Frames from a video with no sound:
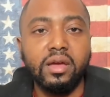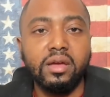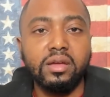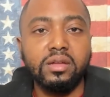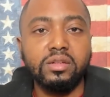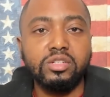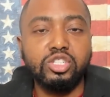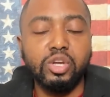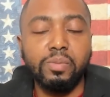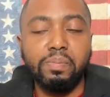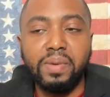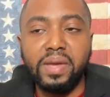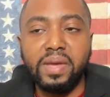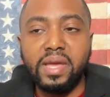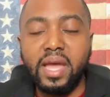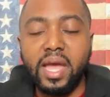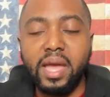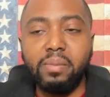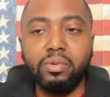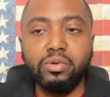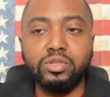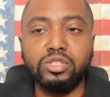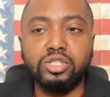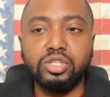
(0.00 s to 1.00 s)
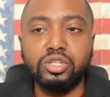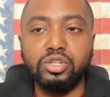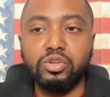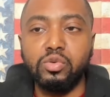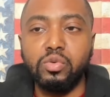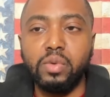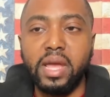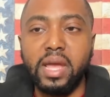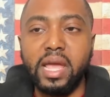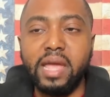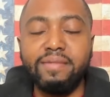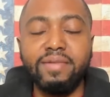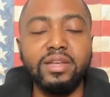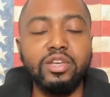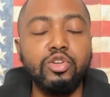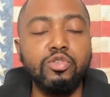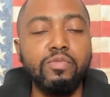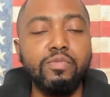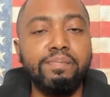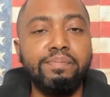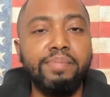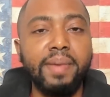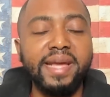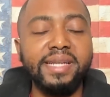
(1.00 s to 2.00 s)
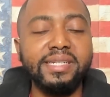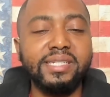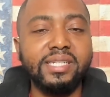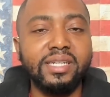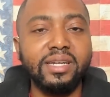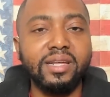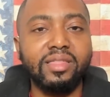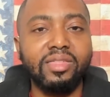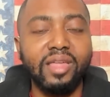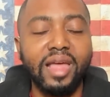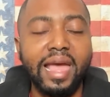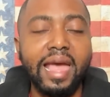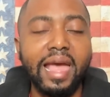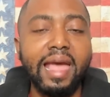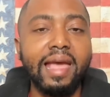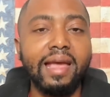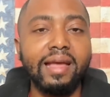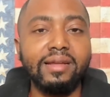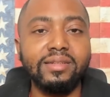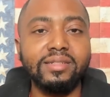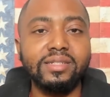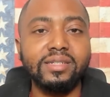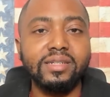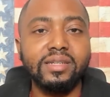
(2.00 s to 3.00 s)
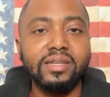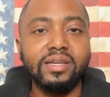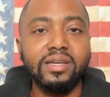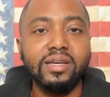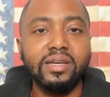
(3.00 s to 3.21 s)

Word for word: to be able to even do basic things